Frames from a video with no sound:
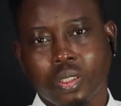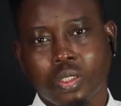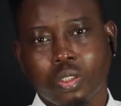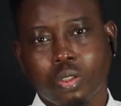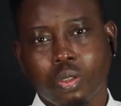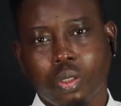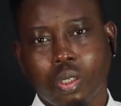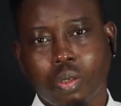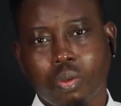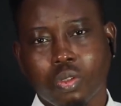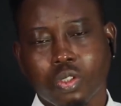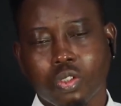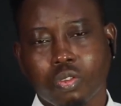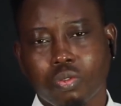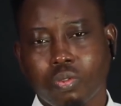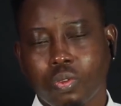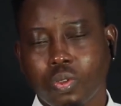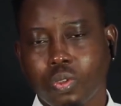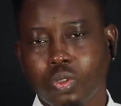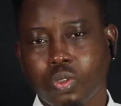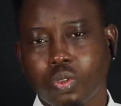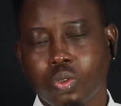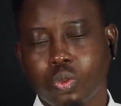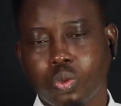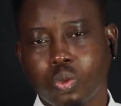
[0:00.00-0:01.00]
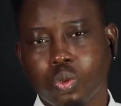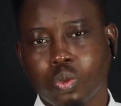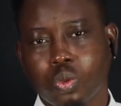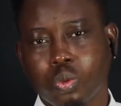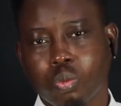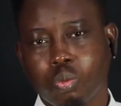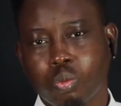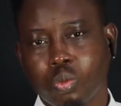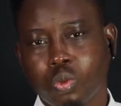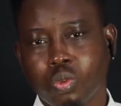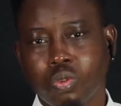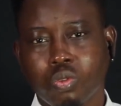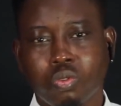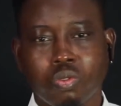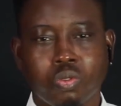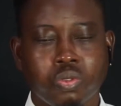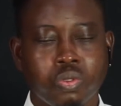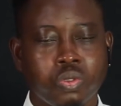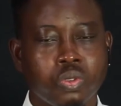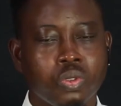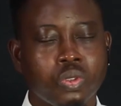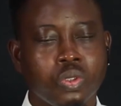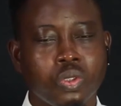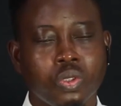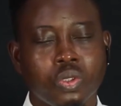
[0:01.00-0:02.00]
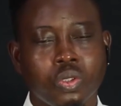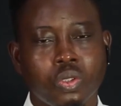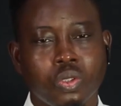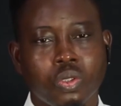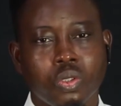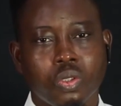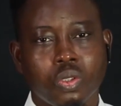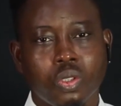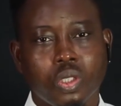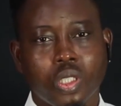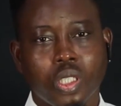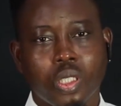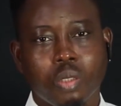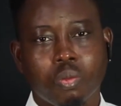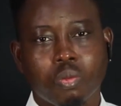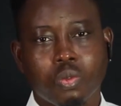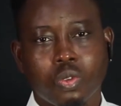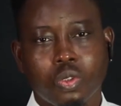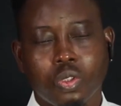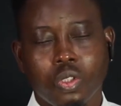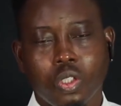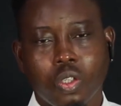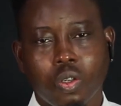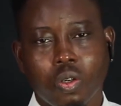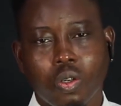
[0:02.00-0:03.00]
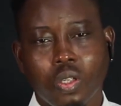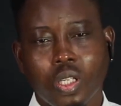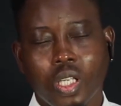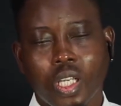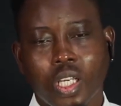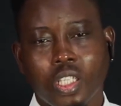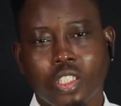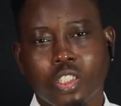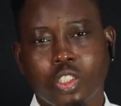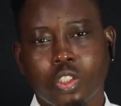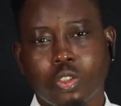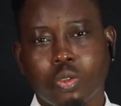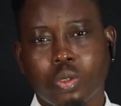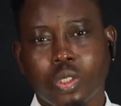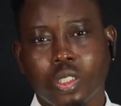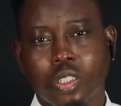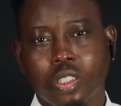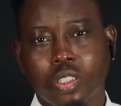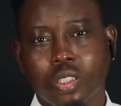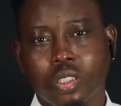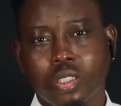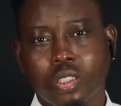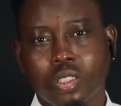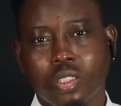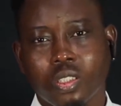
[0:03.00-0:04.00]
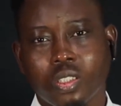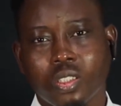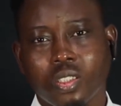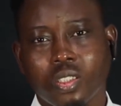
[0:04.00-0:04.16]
so I was forced to move to the online training.